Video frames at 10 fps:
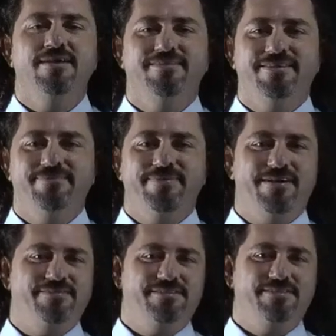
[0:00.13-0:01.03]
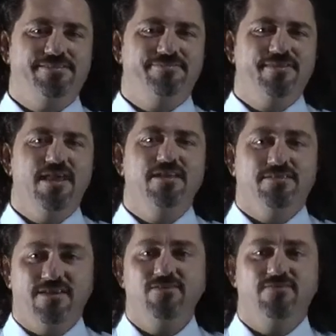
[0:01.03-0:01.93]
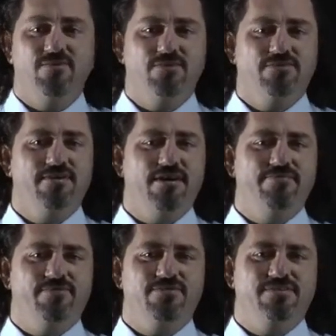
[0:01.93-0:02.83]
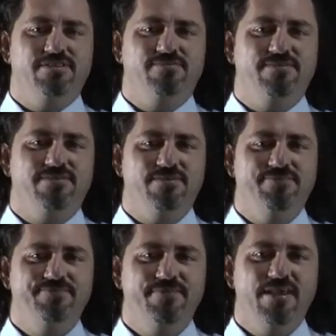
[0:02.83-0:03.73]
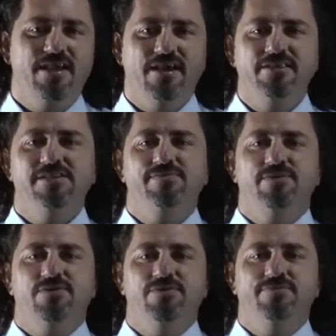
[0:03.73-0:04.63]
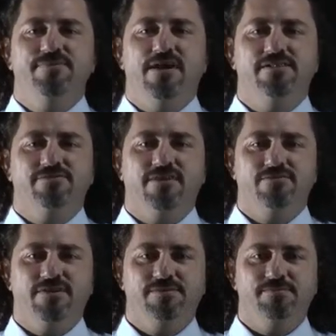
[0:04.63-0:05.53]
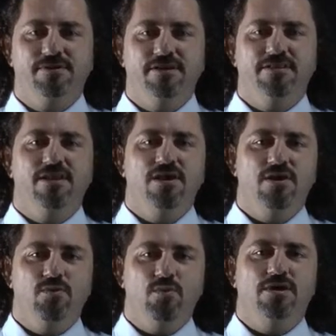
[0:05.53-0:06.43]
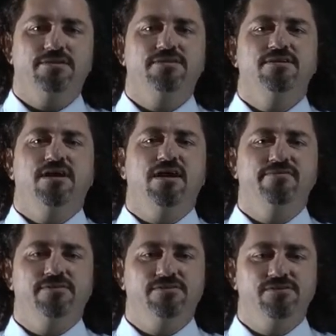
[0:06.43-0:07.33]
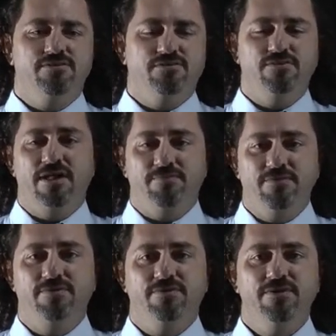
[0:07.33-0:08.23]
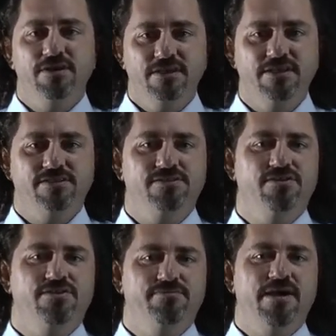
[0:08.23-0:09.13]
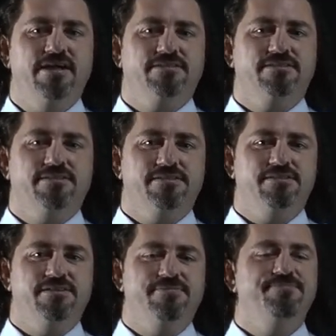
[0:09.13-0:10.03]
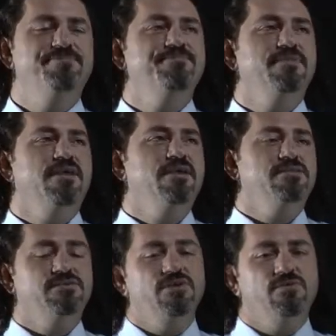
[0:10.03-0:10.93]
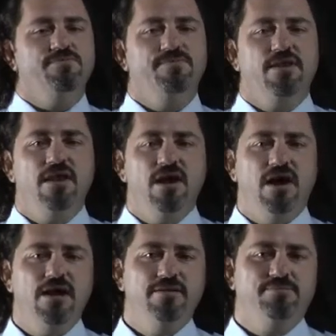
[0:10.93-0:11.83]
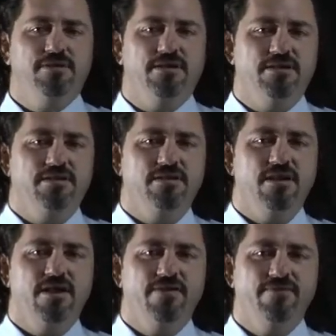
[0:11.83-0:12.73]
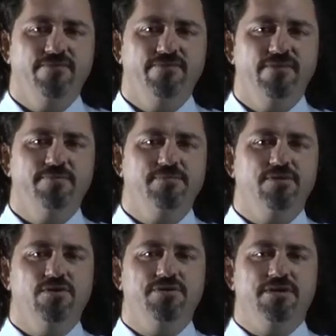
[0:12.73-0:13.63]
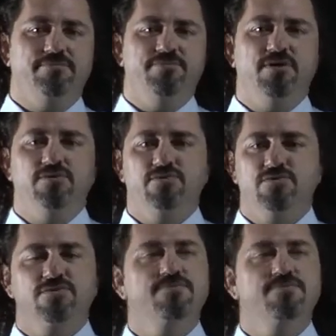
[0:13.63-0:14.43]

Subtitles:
Dear parents, thank you for your time watching this video. In this video, I'll try to explain what I will do to help your kids learn maths this year. So, I apply flipped learning approach.